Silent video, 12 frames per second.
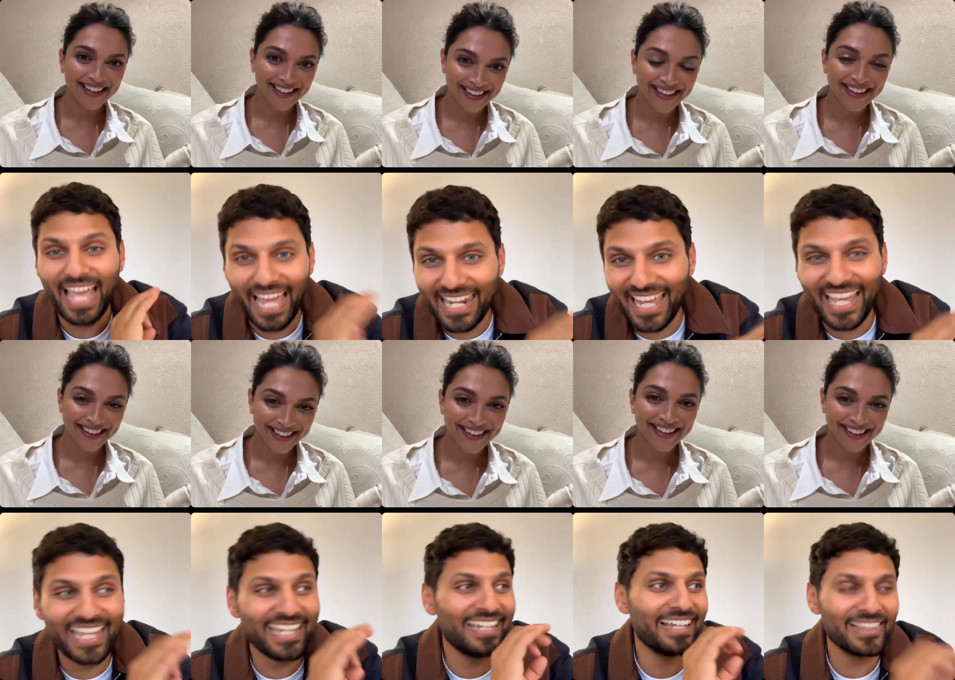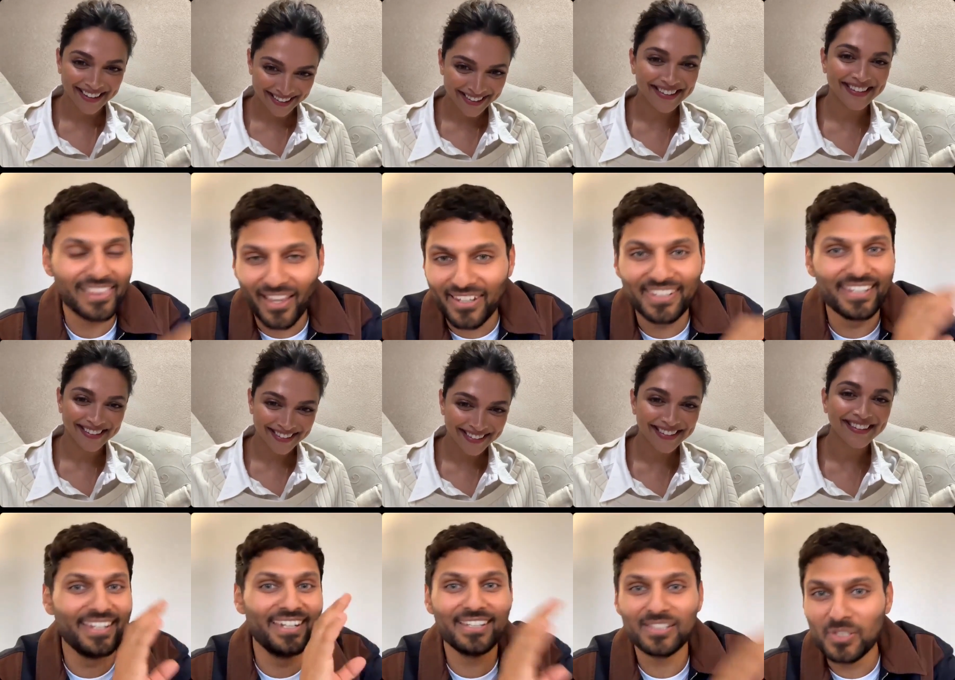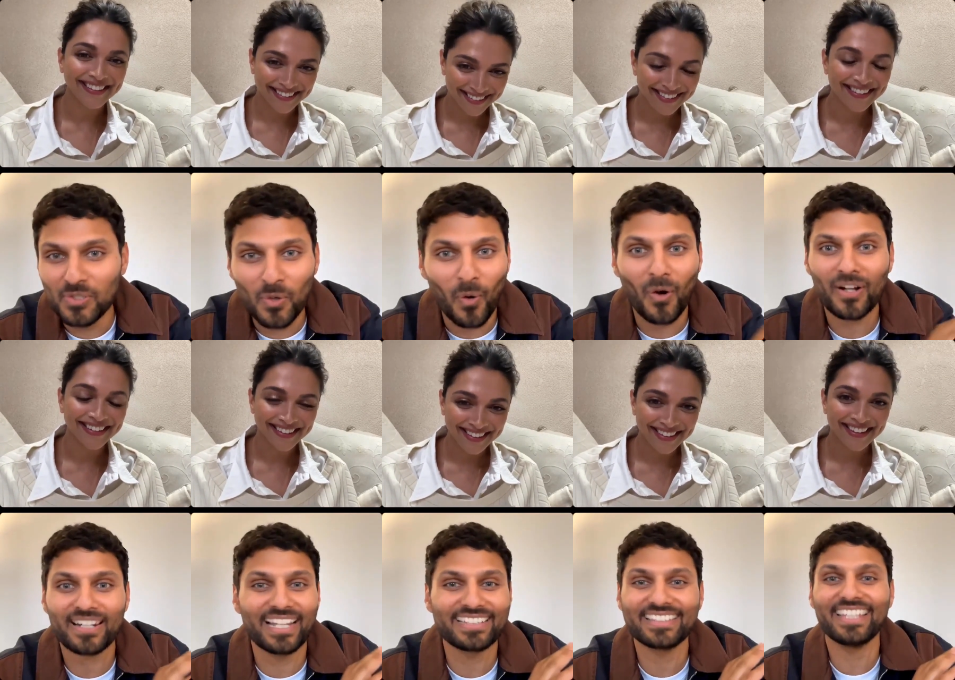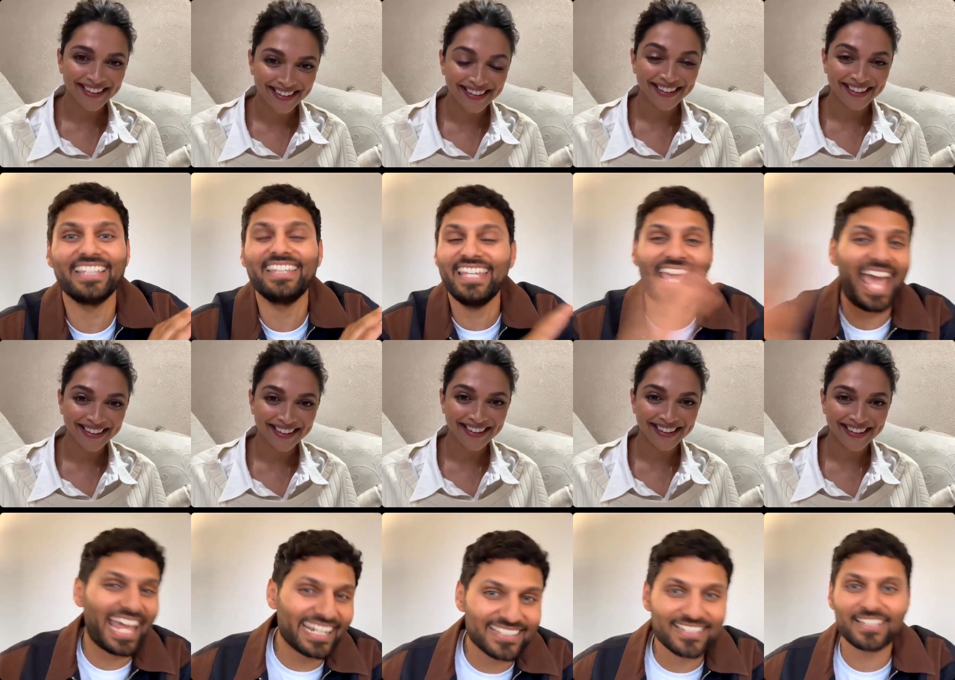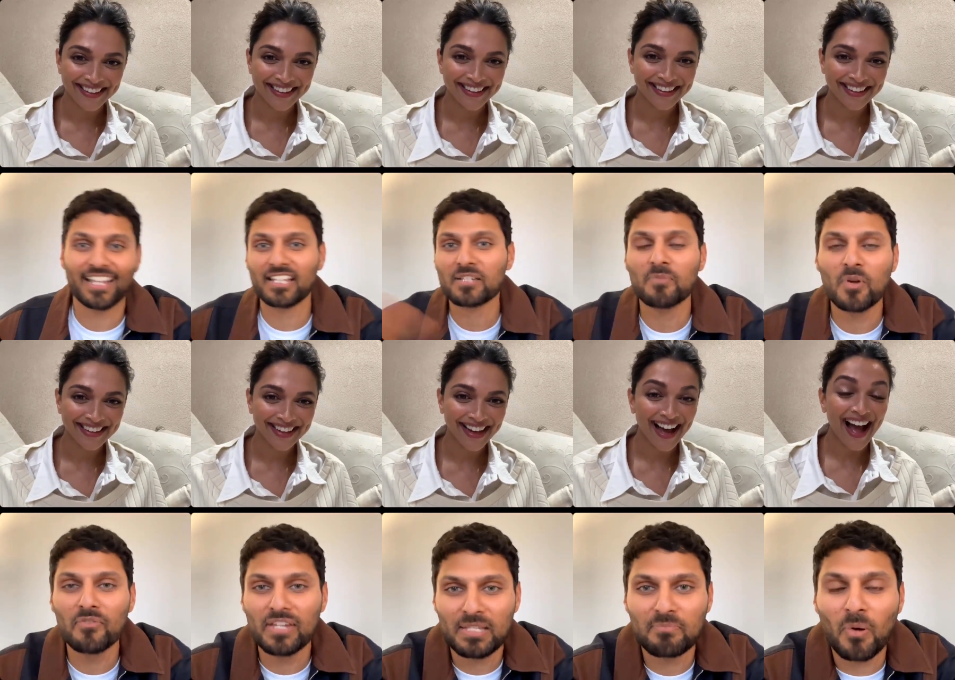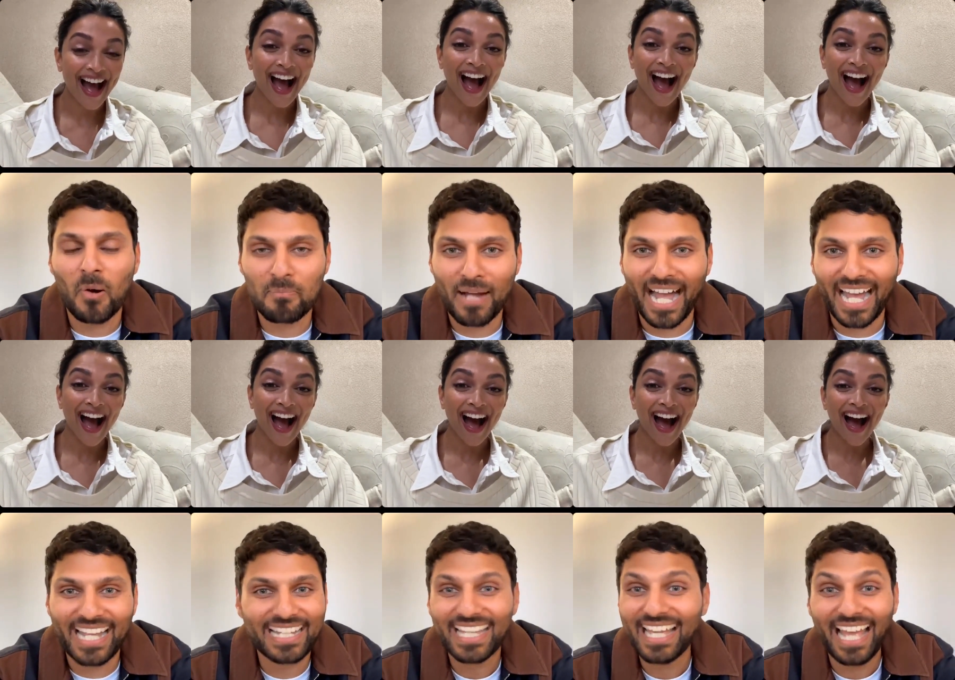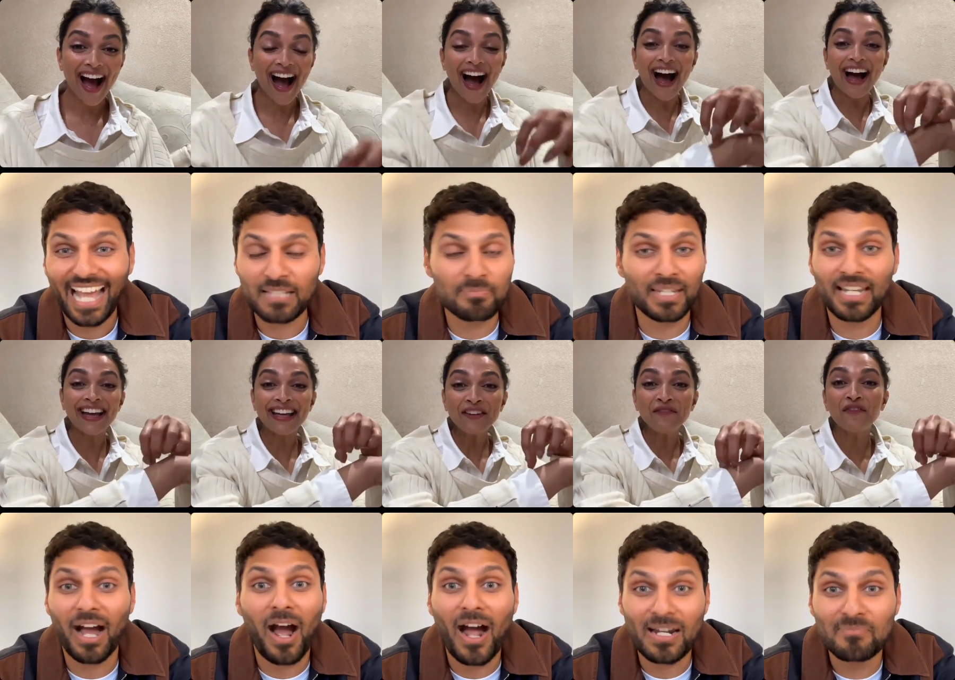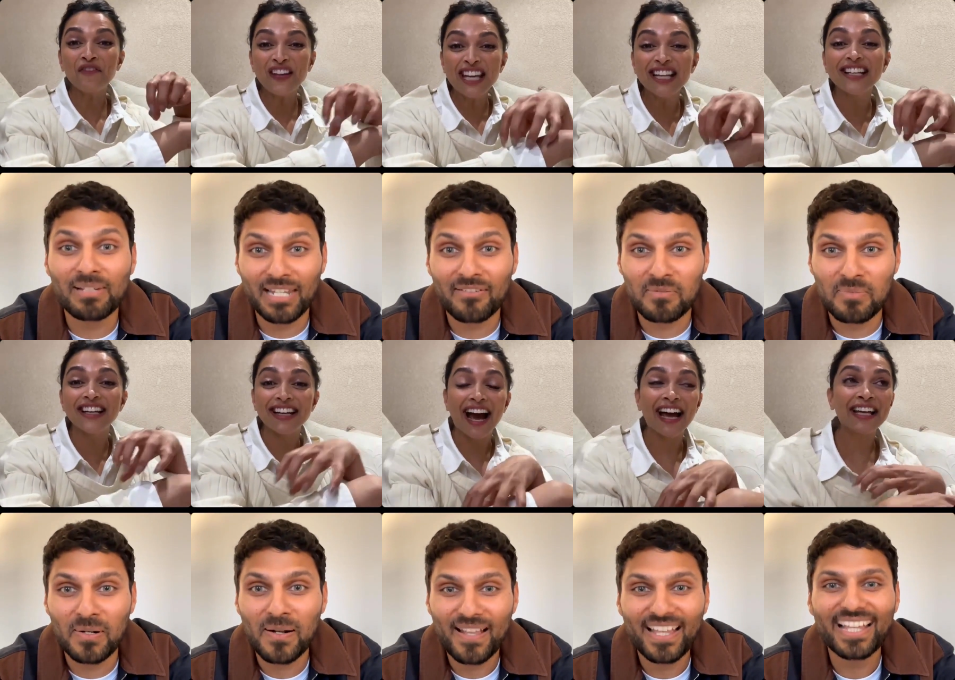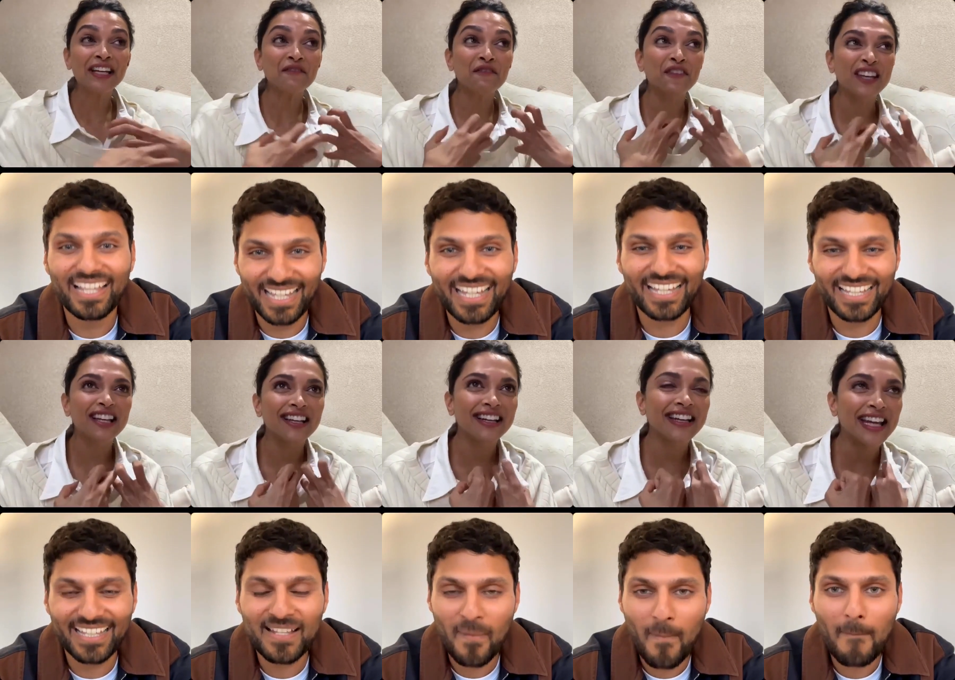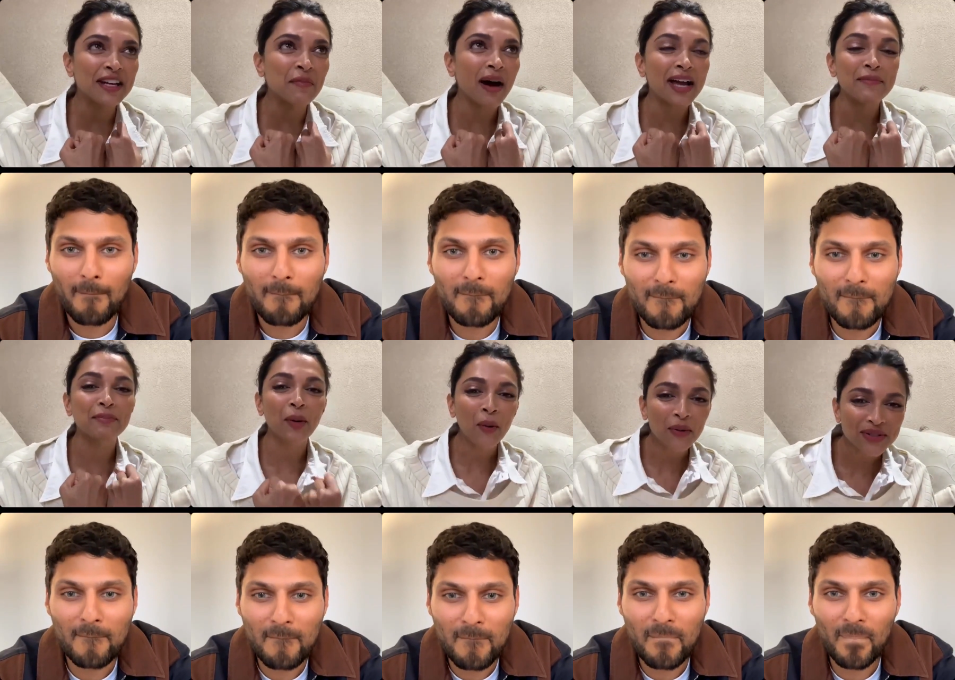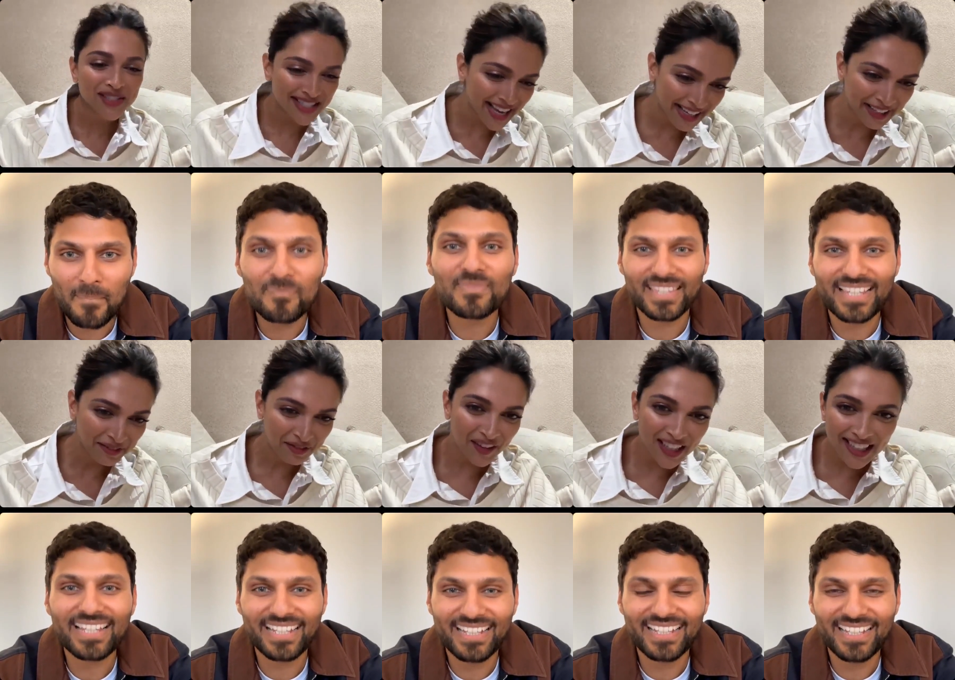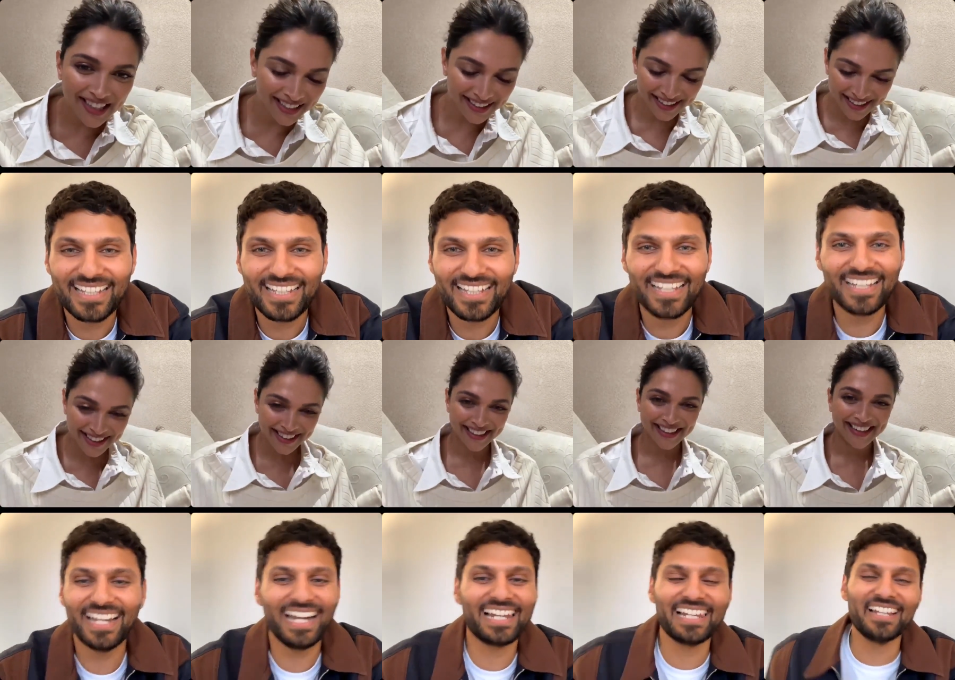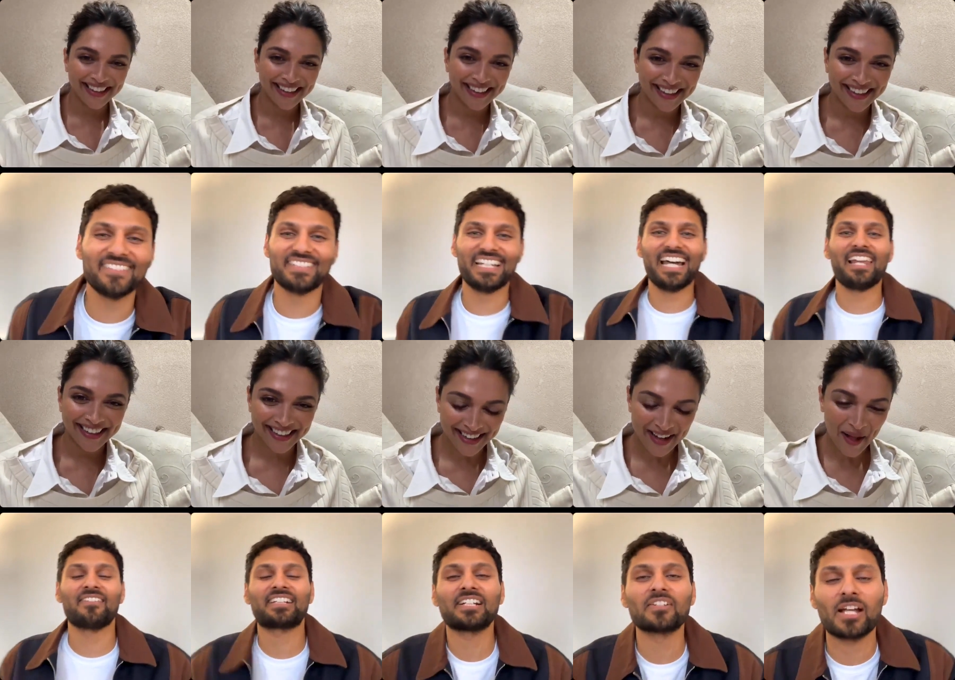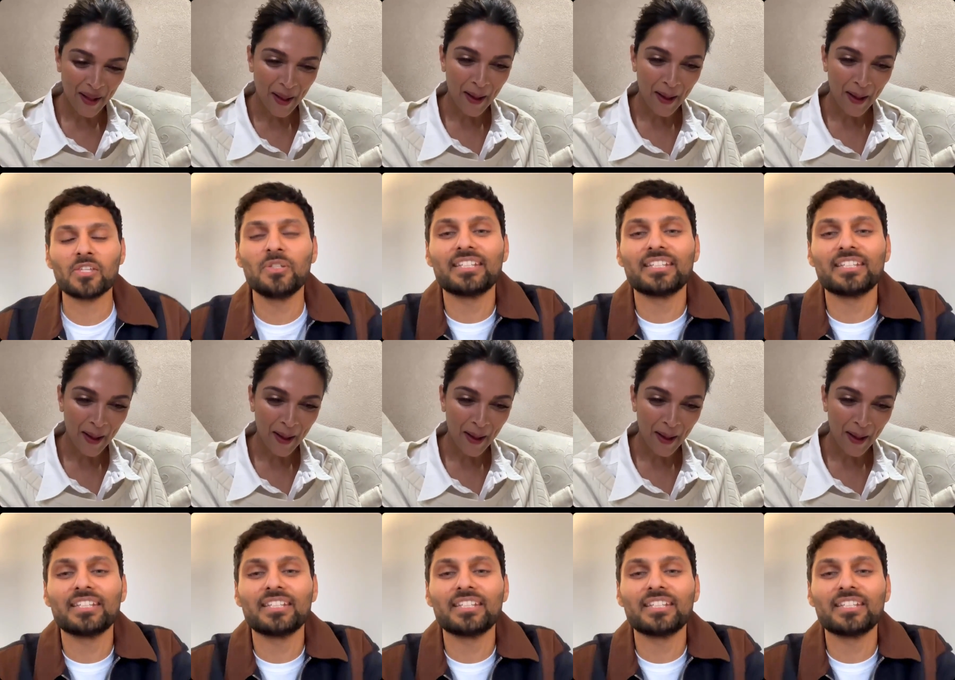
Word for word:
Speaker 1: la london new york like the, the energy that this movie has brought back
Speaker 2: I can feel it. I can feel it in my bones. I can feel it.
Speaker 1: Love it. I love uh, it. Congrats. You